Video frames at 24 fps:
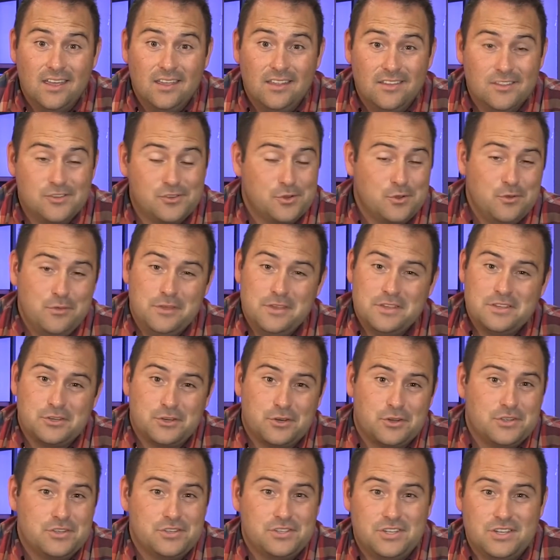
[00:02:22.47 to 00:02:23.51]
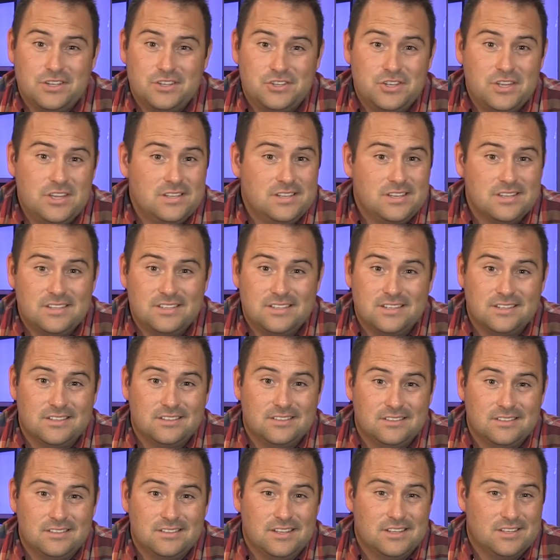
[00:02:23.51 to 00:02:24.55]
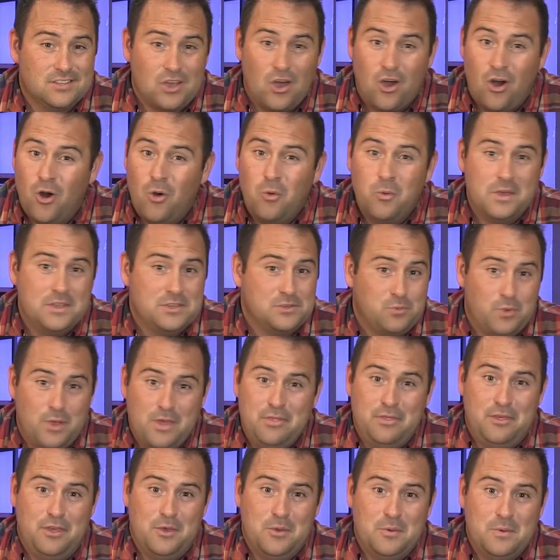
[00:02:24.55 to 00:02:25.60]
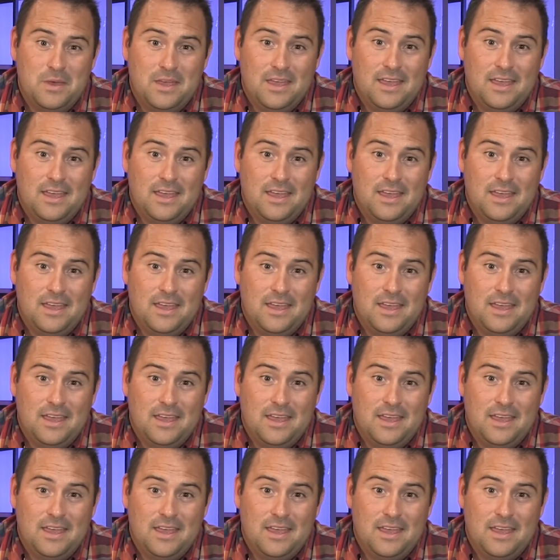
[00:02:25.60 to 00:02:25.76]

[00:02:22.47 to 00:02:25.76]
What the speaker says: The truth is, Christian, Jesus is always with you.